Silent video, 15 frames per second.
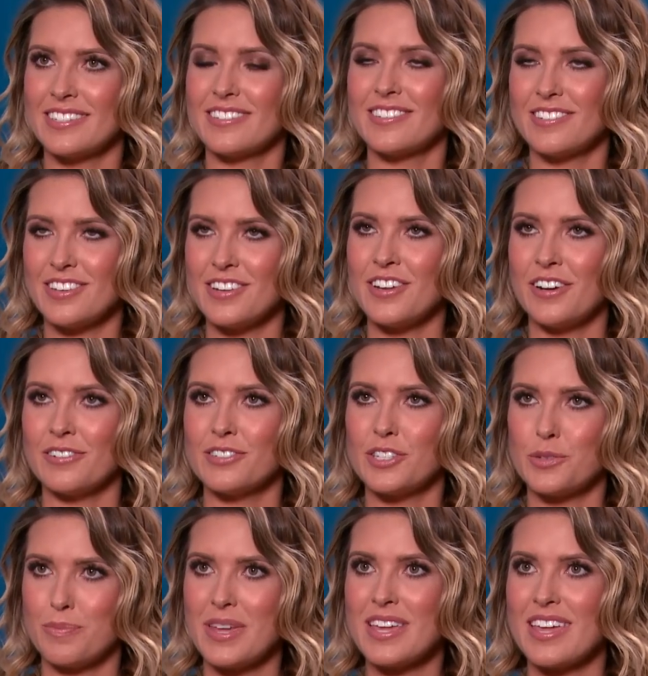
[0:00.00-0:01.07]
you know,
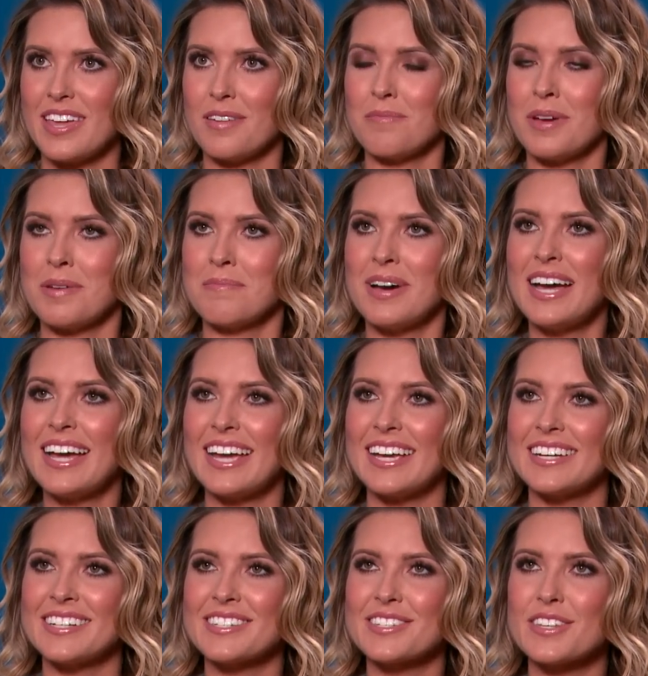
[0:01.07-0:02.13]
speaking my
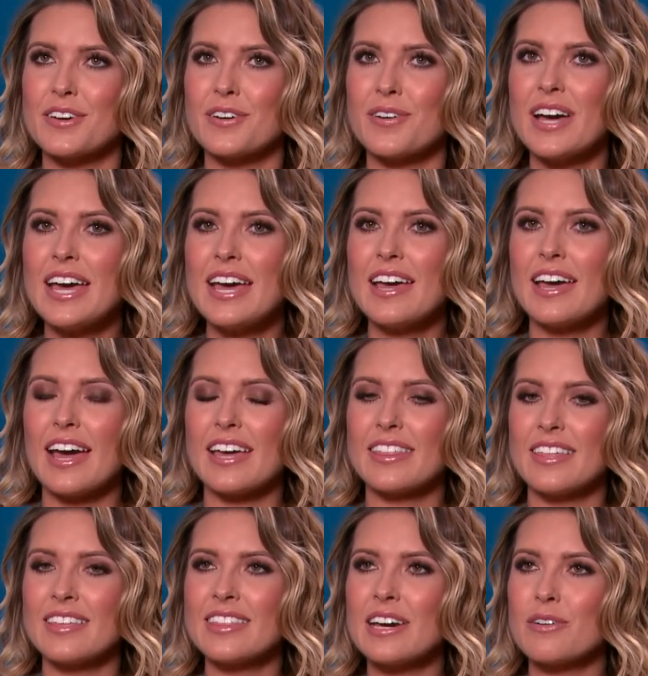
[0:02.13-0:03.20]
mind. Mm -hmm. So mm-hmm. I
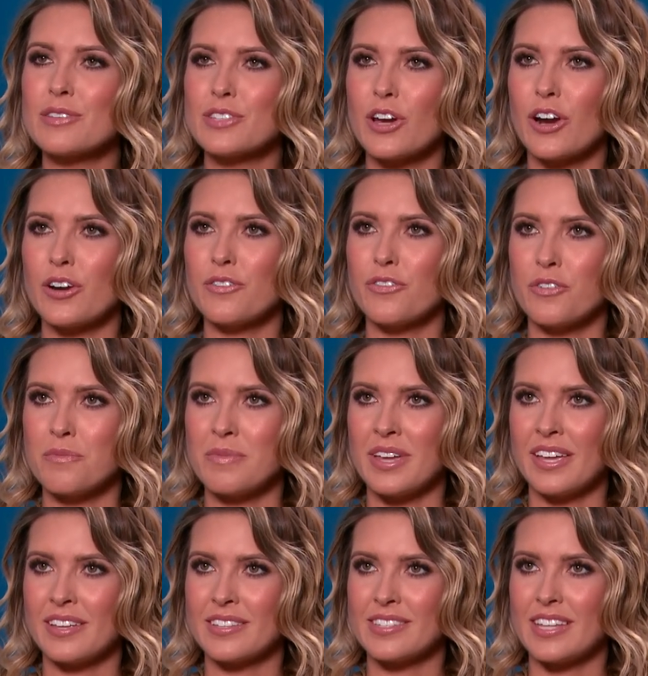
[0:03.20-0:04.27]
think that was hard for
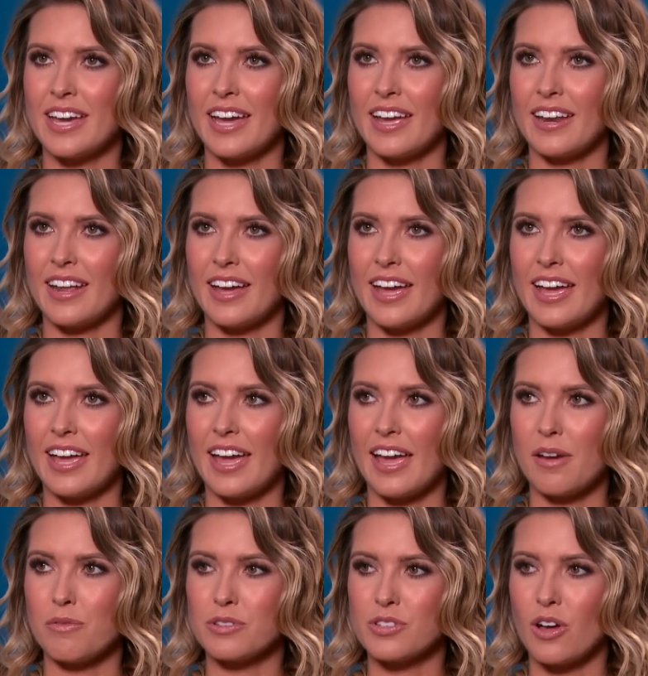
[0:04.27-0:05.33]
me is that
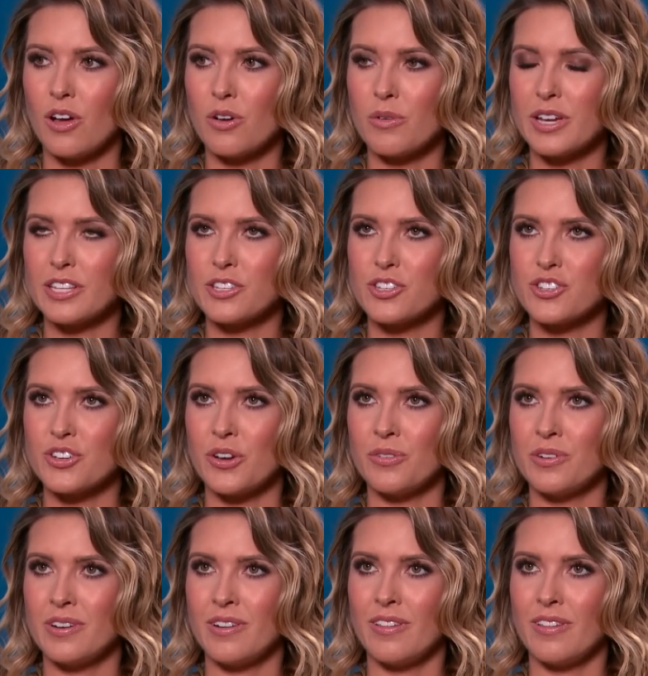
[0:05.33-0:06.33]
I, I was always shown in a